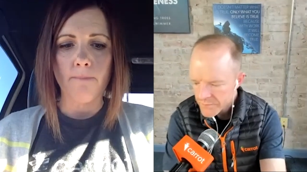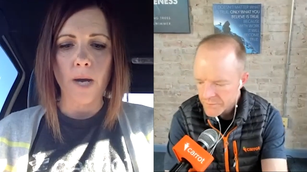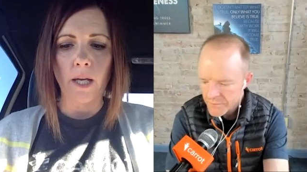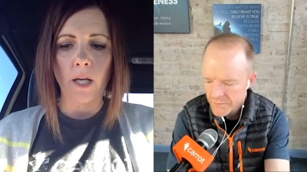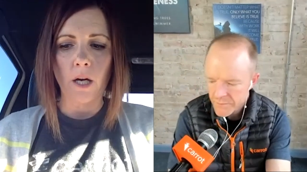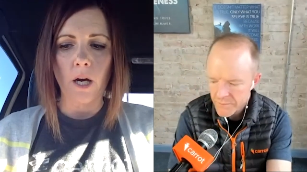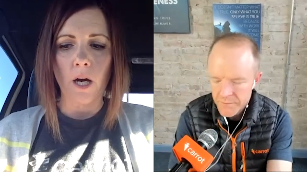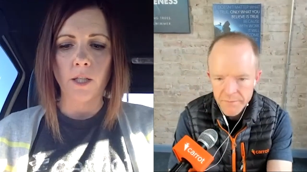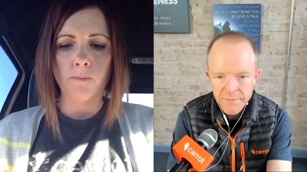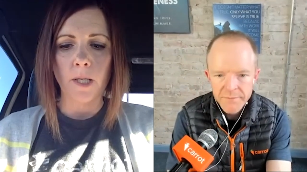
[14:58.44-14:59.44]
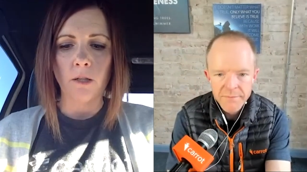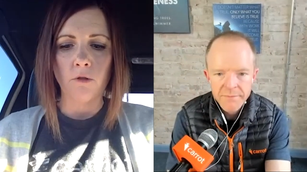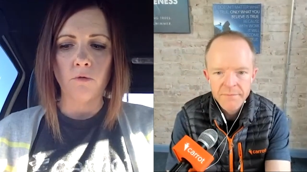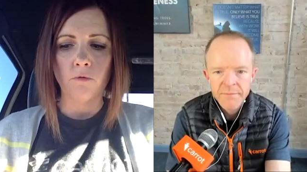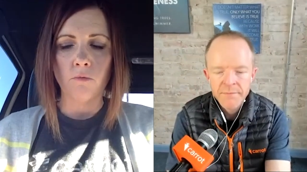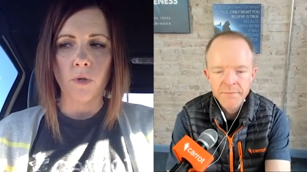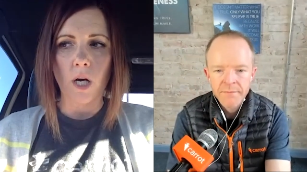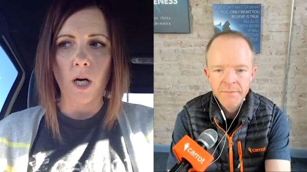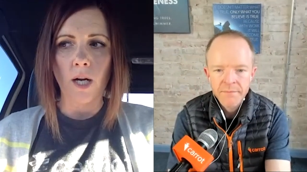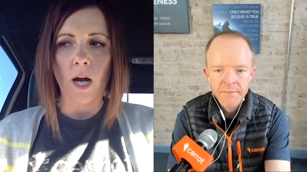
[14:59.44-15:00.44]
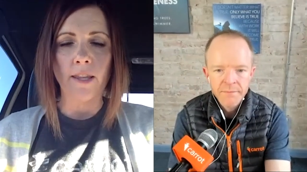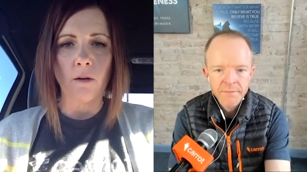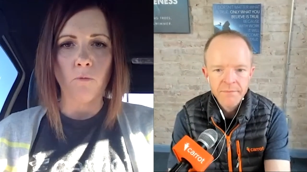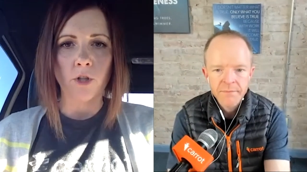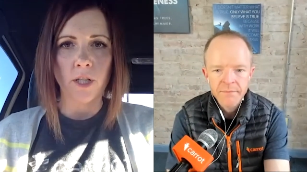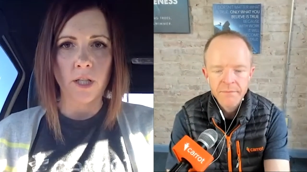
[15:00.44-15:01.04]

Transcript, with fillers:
Speaker 1: my husband knew a guy that worked at